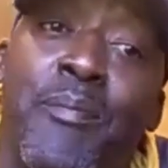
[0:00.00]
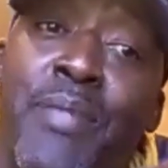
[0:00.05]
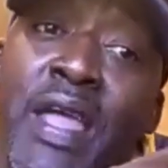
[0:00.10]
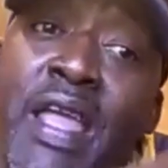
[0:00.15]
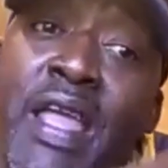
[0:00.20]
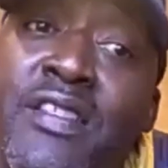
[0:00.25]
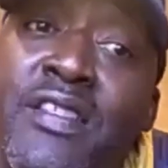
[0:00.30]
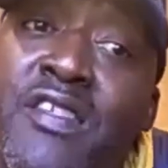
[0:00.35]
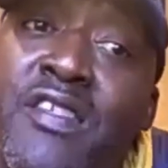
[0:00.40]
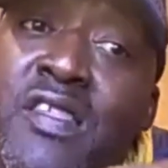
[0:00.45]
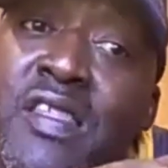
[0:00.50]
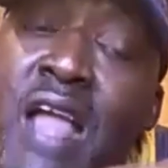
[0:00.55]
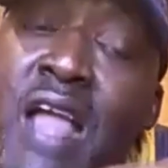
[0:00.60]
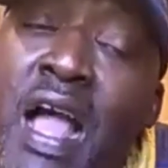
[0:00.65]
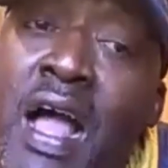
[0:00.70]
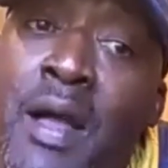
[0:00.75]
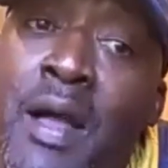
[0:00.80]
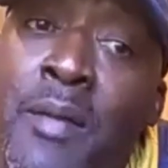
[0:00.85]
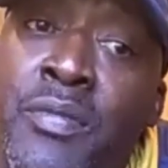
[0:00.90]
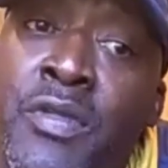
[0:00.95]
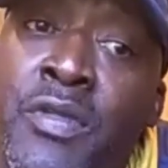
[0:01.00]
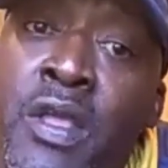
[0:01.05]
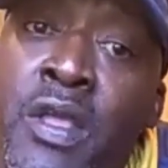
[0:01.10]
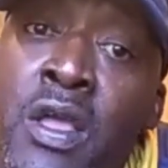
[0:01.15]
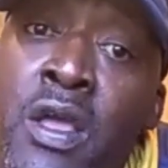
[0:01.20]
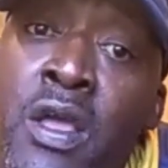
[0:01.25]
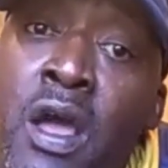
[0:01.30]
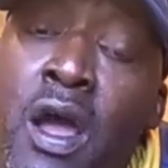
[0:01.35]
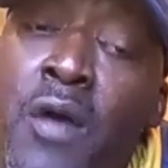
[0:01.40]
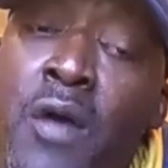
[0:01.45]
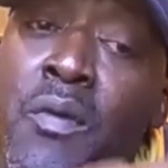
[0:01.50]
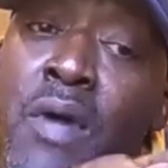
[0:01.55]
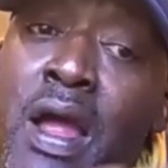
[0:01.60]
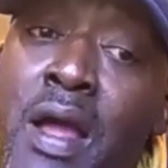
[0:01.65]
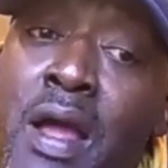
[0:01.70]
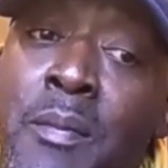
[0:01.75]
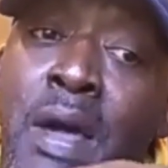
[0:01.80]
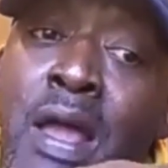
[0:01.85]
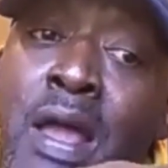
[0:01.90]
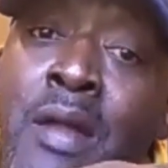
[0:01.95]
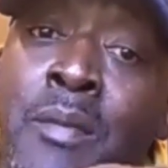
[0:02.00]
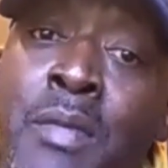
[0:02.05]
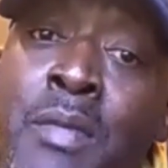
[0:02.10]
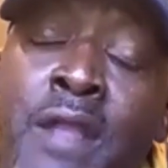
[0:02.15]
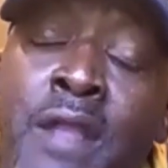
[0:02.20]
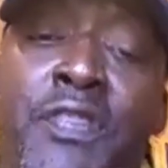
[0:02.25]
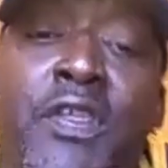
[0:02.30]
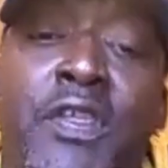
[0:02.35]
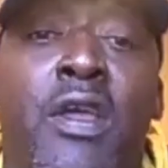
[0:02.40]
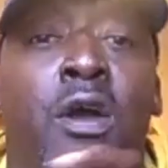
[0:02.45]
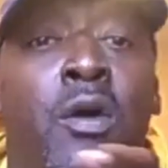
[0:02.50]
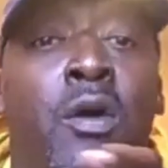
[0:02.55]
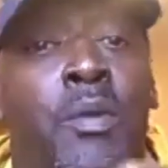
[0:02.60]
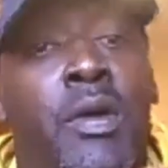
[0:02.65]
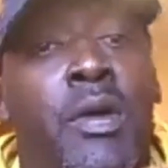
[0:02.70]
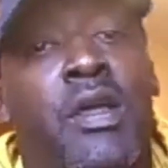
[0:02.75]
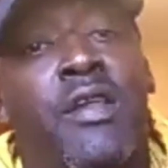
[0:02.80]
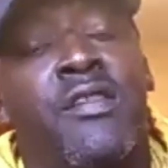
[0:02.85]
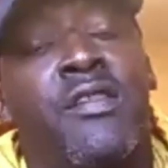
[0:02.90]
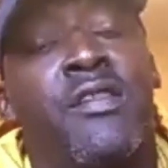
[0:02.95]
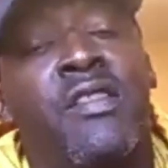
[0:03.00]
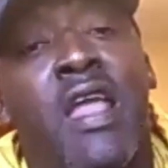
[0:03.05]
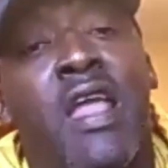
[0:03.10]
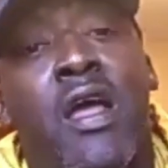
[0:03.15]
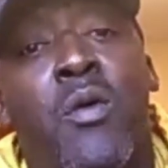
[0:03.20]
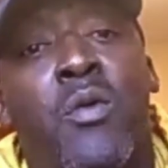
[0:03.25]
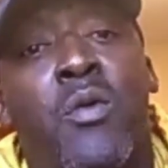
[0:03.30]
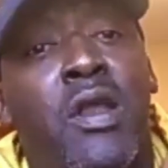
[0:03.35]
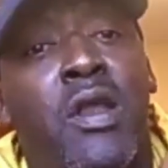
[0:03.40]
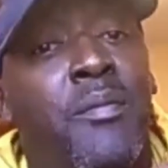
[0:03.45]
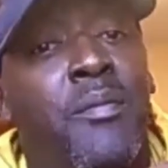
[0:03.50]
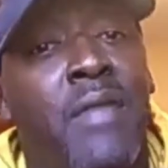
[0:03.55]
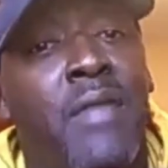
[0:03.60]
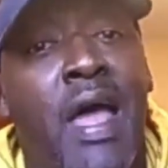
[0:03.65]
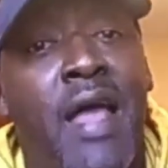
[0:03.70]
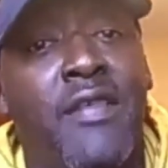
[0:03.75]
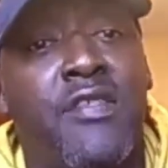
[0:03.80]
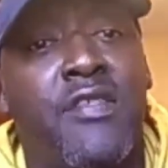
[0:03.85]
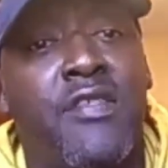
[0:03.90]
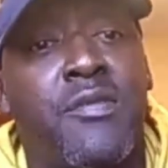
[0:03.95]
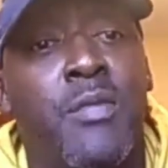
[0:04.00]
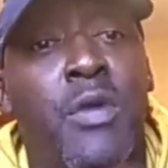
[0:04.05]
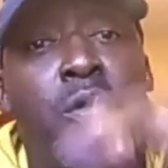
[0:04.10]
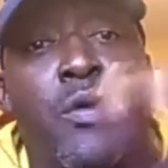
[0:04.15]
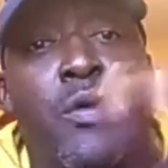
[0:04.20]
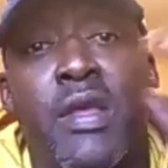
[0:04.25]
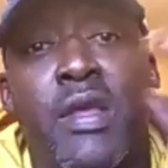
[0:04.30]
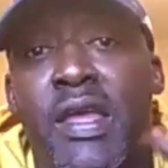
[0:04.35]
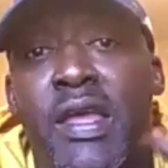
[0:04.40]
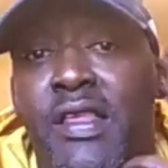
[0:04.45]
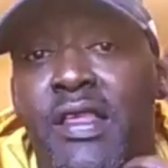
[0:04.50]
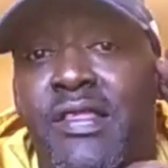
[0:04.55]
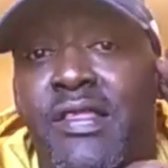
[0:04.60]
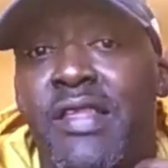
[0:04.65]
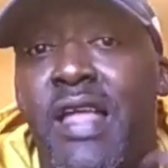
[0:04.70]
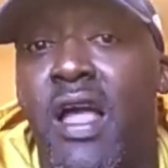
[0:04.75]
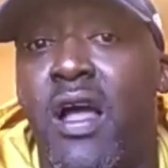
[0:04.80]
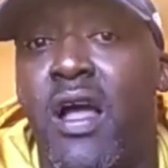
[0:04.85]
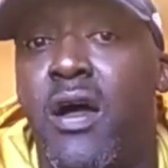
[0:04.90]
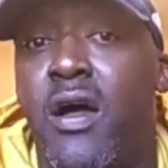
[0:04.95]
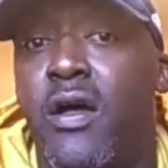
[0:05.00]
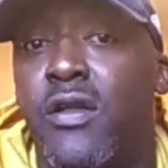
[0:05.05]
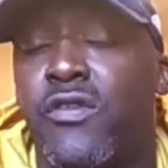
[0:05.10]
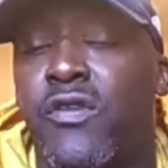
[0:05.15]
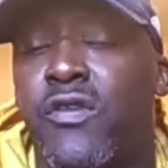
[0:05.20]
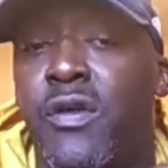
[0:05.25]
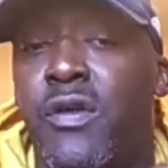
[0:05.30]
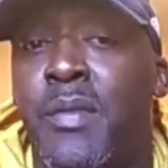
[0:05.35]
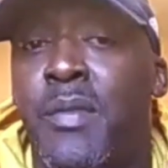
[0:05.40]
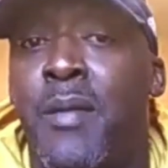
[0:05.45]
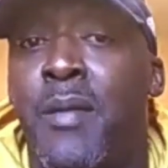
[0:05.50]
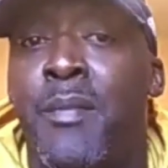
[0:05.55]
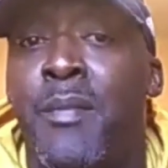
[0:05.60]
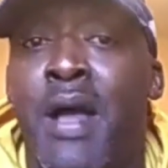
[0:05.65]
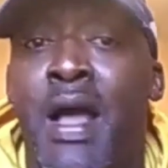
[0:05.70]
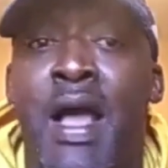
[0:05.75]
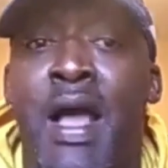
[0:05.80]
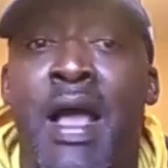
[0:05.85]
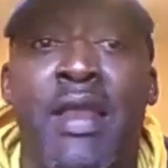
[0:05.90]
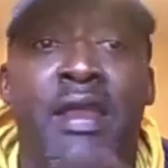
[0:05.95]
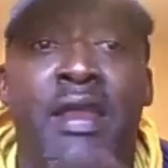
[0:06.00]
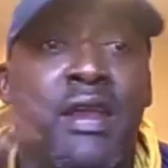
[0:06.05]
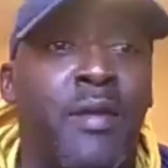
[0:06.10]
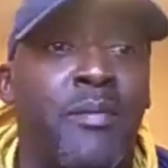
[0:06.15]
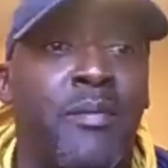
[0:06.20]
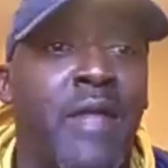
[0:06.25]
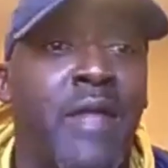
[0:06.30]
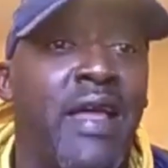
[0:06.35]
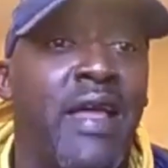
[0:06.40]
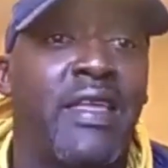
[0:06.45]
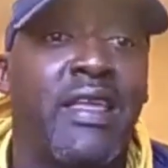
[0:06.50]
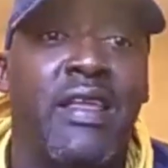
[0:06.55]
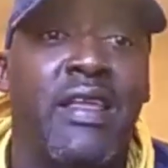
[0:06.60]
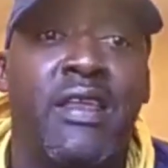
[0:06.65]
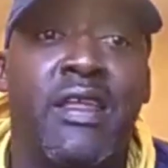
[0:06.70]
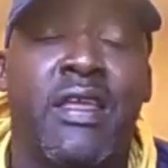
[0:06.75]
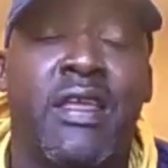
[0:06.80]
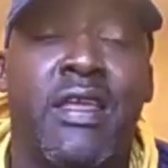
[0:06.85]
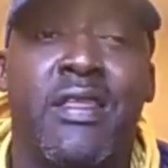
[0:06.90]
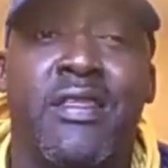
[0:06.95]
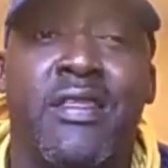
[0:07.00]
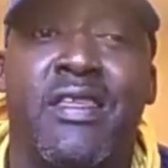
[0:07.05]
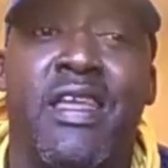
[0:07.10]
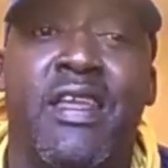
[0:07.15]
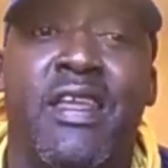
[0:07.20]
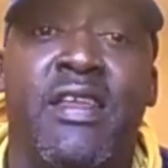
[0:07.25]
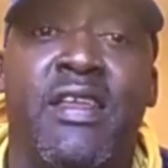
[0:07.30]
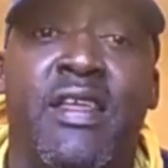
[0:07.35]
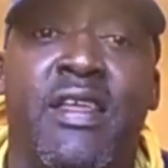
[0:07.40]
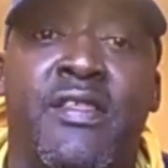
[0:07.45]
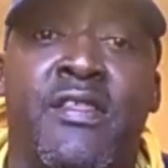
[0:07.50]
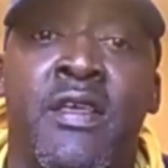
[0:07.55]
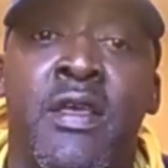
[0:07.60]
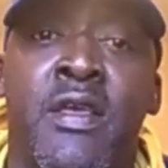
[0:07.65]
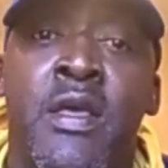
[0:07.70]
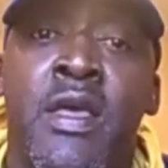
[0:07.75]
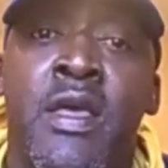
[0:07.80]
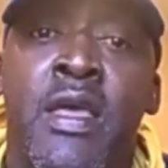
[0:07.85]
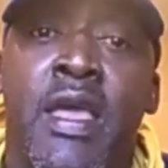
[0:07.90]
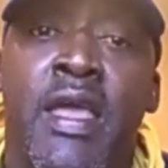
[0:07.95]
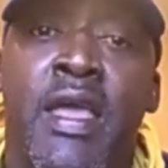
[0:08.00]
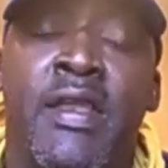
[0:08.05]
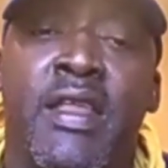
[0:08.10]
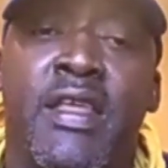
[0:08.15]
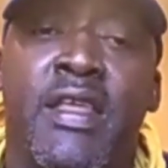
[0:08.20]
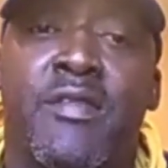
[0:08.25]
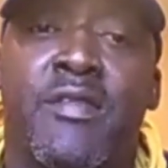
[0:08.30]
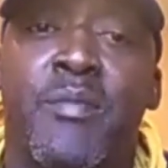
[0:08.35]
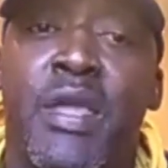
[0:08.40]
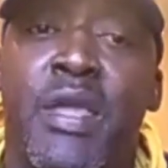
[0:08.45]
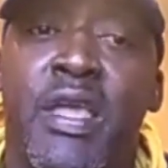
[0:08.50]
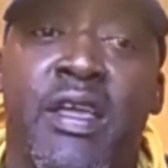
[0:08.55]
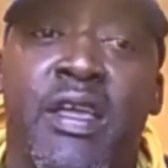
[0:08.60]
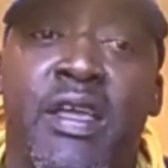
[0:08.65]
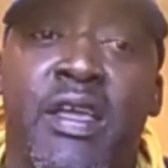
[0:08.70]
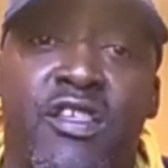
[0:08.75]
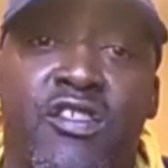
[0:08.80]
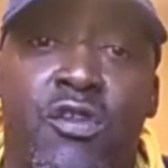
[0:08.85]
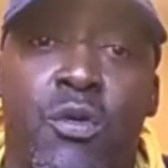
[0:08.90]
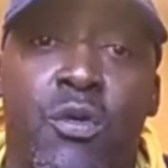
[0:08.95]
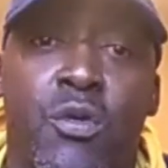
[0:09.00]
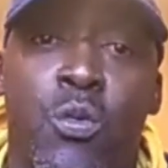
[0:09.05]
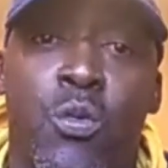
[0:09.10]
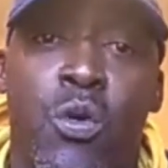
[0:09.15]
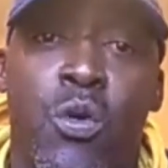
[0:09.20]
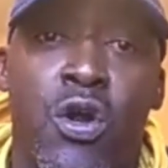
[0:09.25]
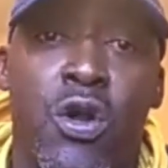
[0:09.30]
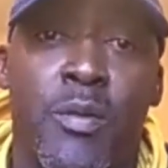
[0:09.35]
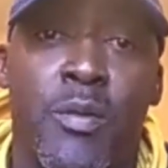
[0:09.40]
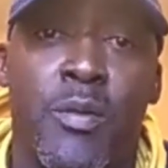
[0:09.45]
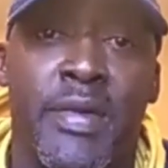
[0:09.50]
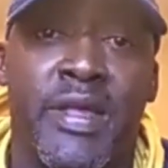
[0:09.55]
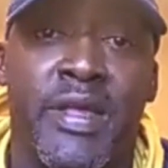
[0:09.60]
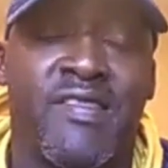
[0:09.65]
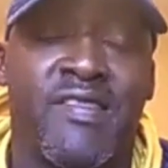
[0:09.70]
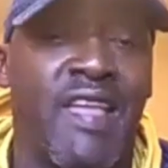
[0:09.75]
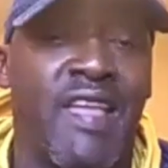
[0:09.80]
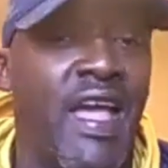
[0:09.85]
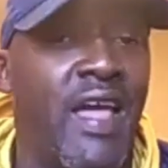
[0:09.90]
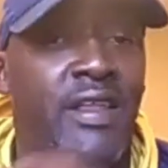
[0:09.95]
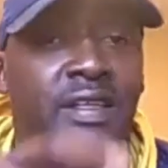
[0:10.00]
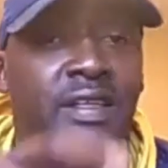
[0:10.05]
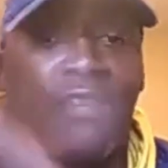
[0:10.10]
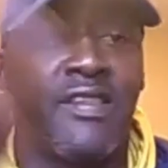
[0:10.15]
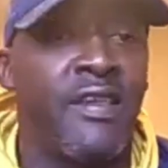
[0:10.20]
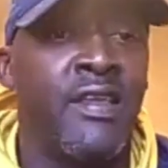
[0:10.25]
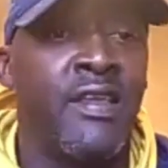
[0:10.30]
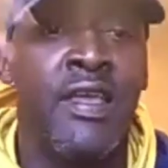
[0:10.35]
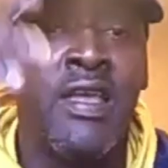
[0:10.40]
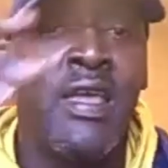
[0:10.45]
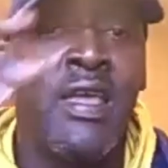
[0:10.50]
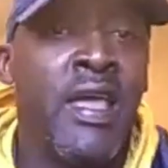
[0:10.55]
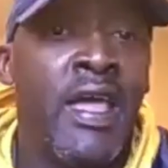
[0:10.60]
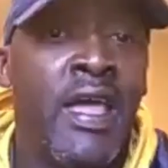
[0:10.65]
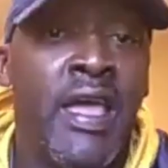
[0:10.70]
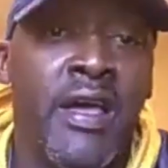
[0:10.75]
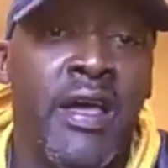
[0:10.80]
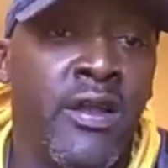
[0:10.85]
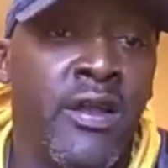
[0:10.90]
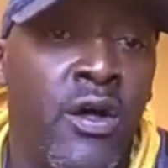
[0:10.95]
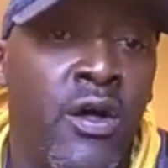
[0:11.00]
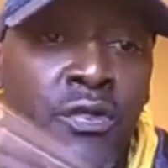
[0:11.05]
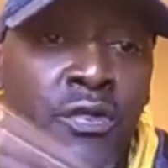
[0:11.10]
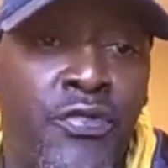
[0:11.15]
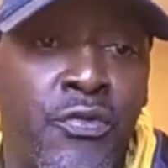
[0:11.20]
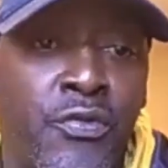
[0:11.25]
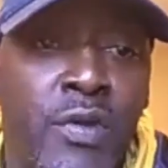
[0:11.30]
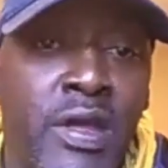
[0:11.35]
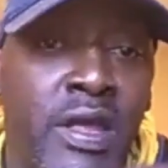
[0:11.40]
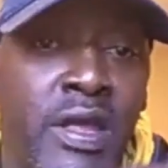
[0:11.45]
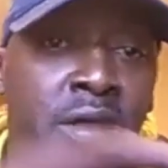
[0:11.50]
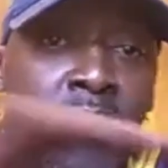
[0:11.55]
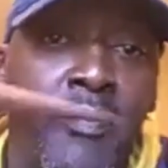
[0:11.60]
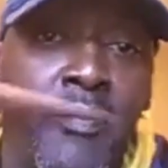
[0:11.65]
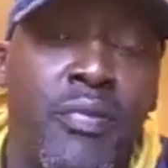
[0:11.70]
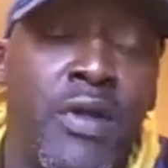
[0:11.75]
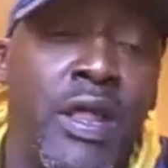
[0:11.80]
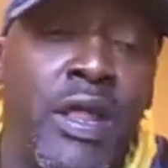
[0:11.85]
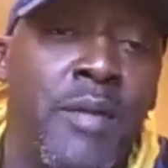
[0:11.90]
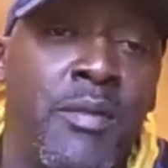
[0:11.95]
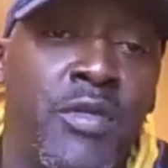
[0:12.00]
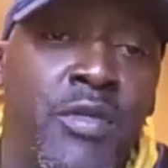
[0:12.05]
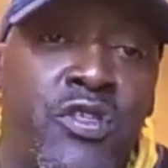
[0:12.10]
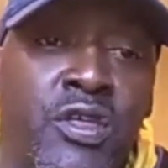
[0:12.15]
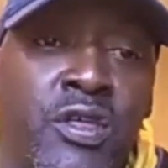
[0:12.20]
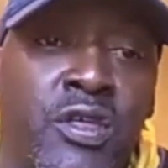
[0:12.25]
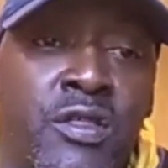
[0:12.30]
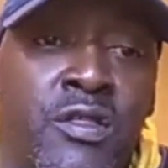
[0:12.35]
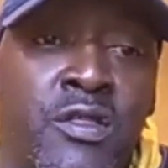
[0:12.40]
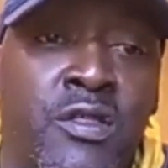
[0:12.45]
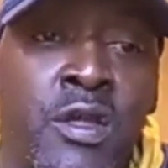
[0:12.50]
didn't stop around about a month ago, because now when I'm not smoking, it's not altering my mind, and I'm not getting this in this me against the world mentality. Hell, 03 blemishes.